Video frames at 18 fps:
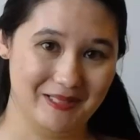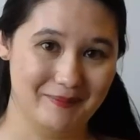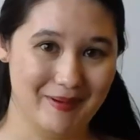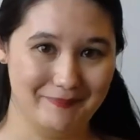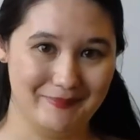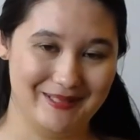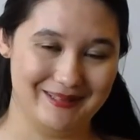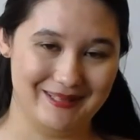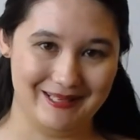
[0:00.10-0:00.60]

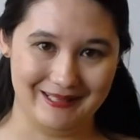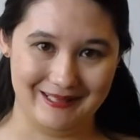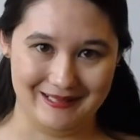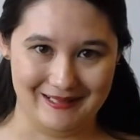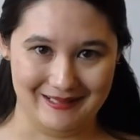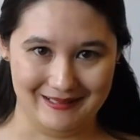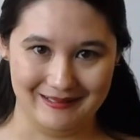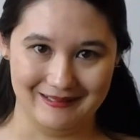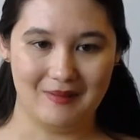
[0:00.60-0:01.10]
might be
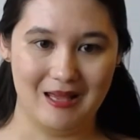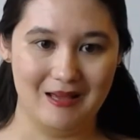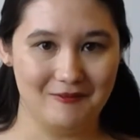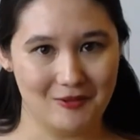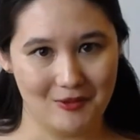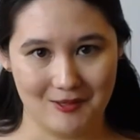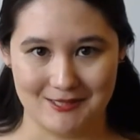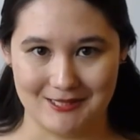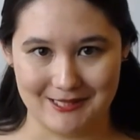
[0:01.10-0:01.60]
thinking, of
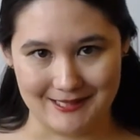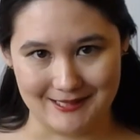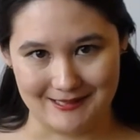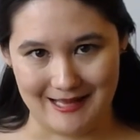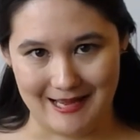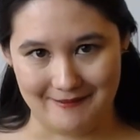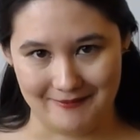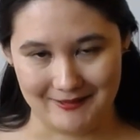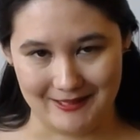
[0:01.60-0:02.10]
course she's
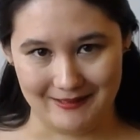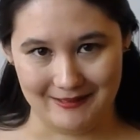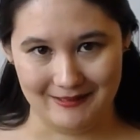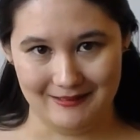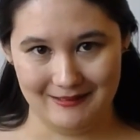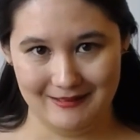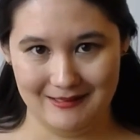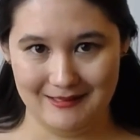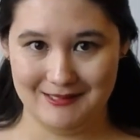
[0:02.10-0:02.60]
laughing.
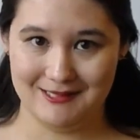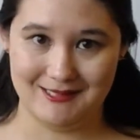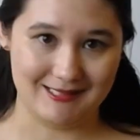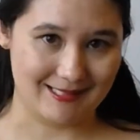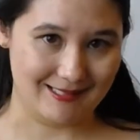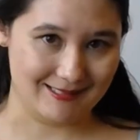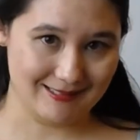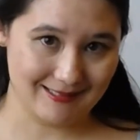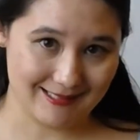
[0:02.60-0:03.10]

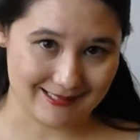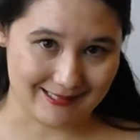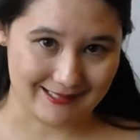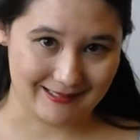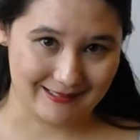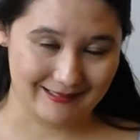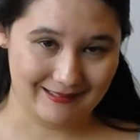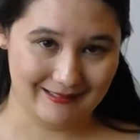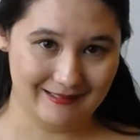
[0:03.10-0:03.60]
She's
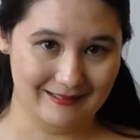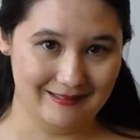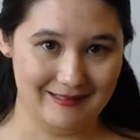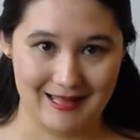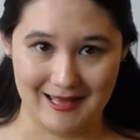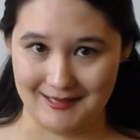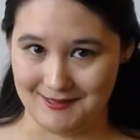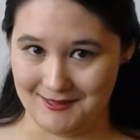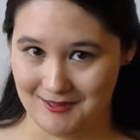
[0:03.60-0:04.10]
Lizzie.
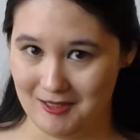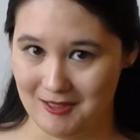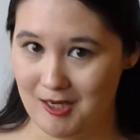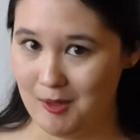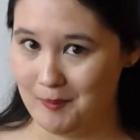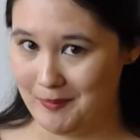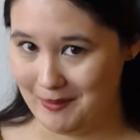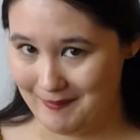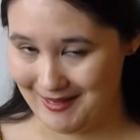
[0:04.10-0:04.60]
That is her
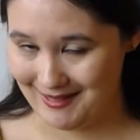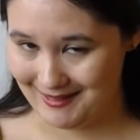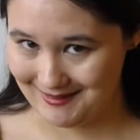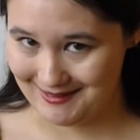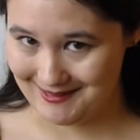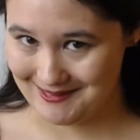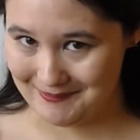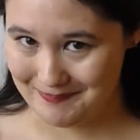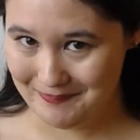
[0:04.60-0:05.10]
coping
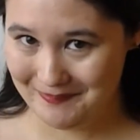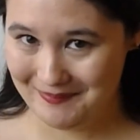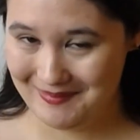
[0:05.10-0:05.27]
mechanism.